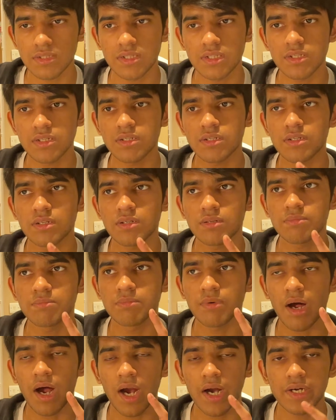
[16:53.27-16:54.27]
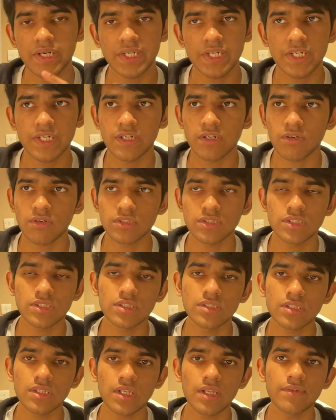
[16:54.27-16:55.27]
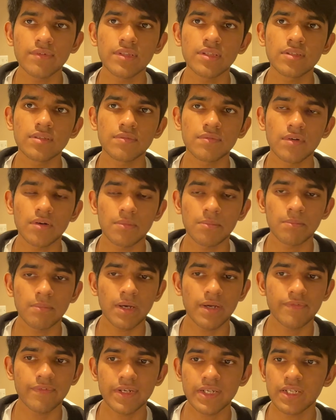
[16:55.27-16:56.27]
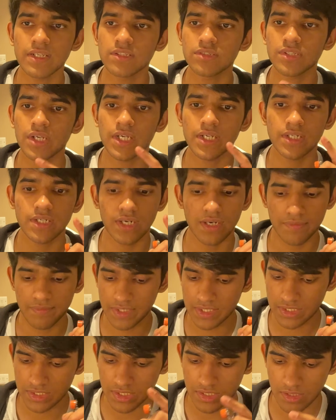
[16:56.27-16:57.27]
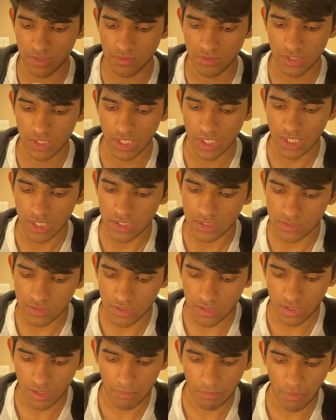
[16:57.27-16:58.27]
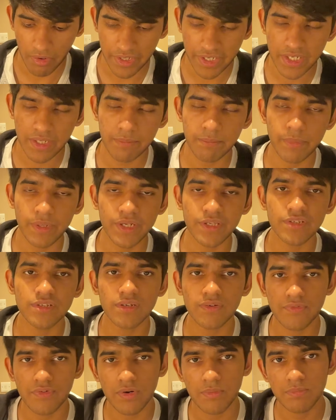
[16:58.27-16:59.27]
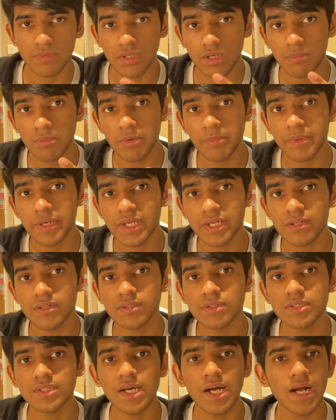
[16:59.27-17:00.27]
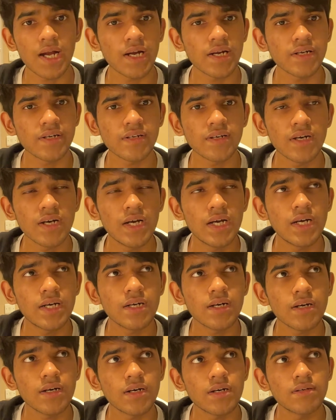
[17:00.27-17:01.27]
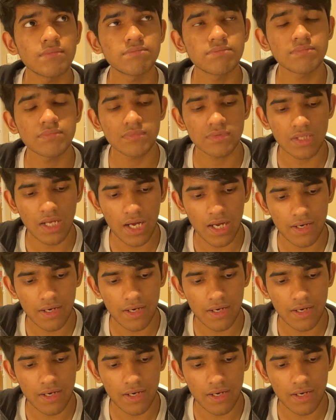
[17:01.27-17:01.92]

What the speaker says: the heart rate and oxygen levels from my fitness tracker. I have tested out body temperature from thermometers, and I